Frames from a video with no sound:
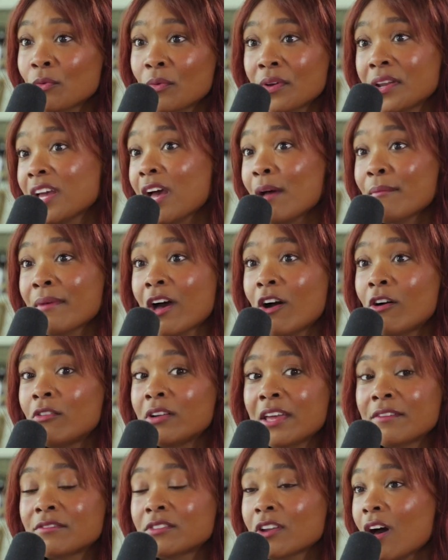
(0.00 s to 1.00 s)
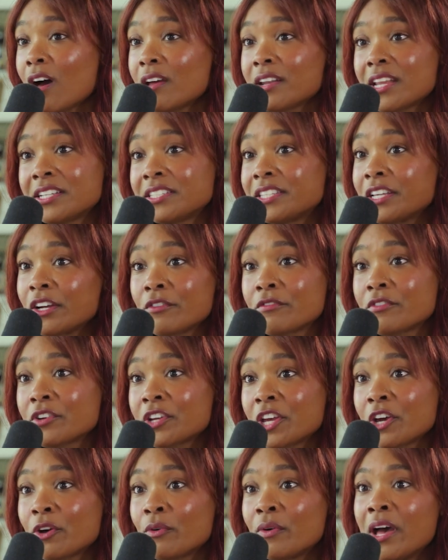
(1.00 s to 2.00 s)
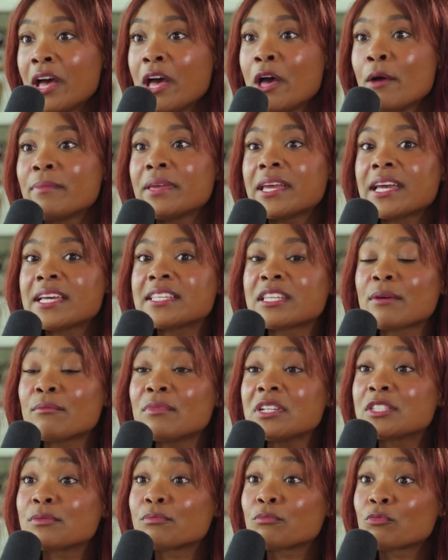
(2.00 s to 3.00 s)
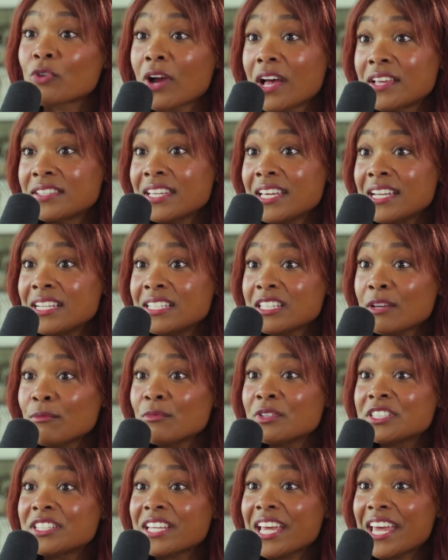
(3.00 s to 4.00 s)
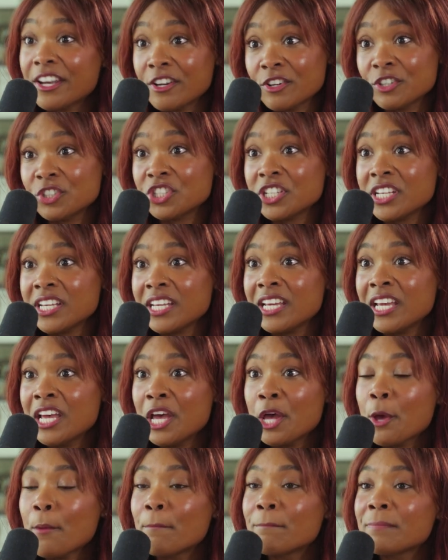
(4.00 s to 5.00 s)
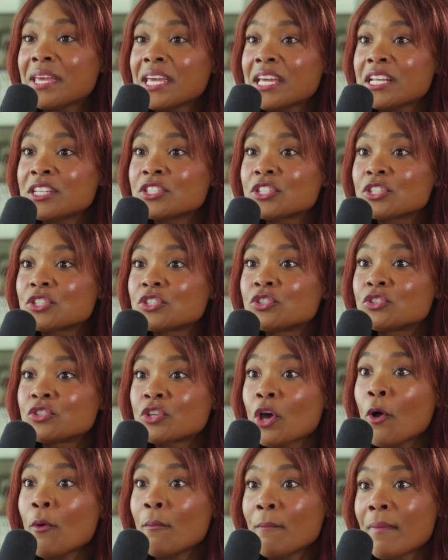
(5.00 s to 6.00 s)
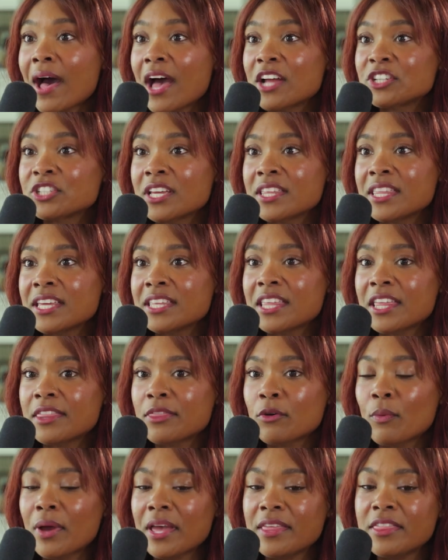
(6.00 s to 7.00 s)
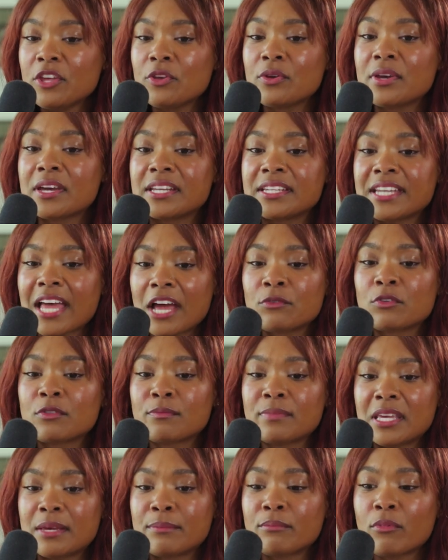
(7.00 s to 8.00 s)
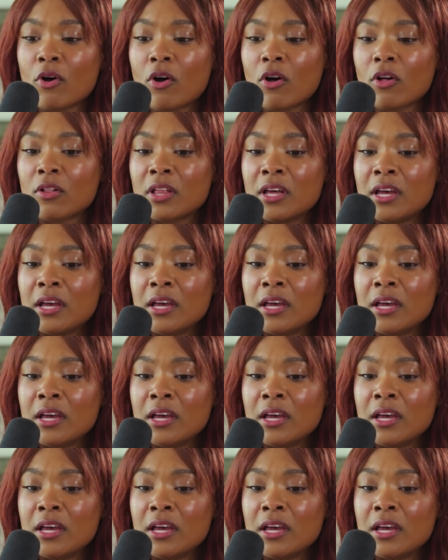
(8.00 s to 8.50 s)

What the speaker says: want to come out. If not, it's there for you. Because someone's presence, someone's energy means so much. I think that the way that you connect with people